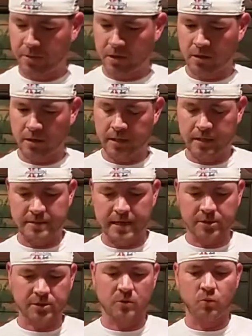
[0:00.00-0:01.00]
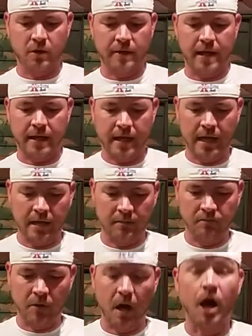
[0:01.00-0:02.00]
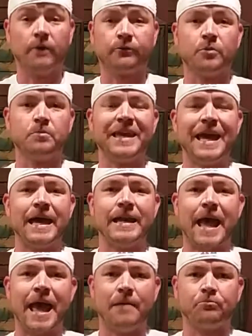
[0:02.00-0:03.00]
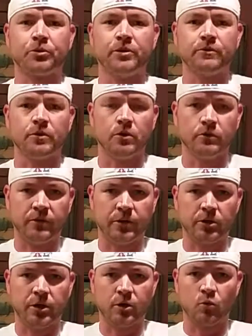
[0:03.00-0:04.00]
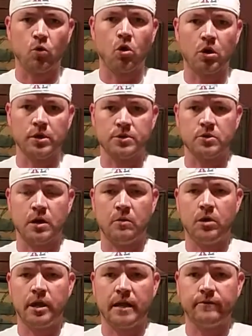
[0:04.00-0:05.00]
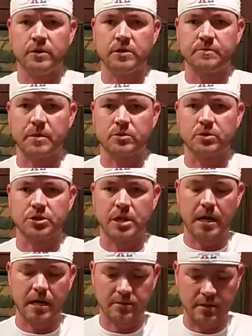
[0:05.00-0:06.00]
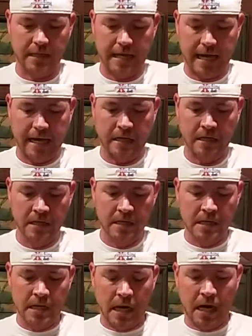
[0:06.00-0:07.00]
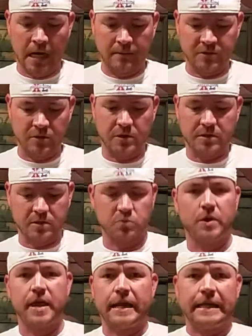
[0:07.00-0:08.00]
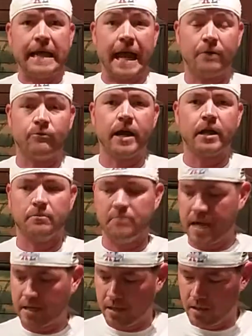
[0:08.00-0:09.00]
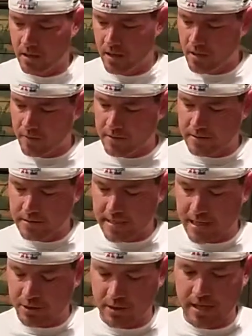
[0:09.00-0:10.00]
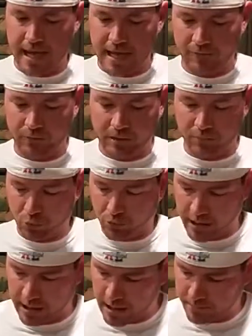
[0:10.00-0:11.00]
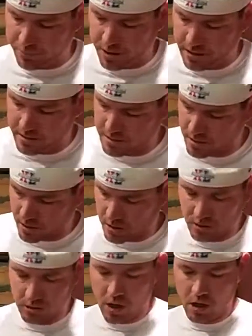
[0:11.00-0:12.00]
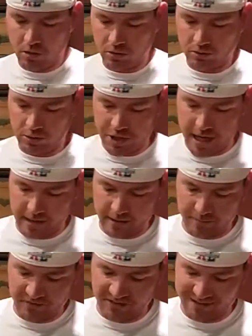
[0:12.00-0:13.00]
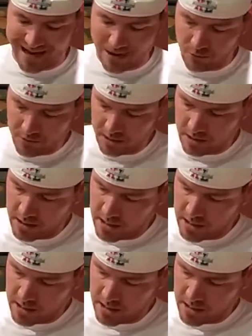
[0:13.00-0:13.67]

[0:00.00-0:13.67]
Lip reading: beer is actually one that came from Ken at Prisco's here in Aurora, so I want to give a special shout out to Ken. So this is one that he had recommended. This is actually Avery Brewing Company. It's called Uncle Jacob's Stout.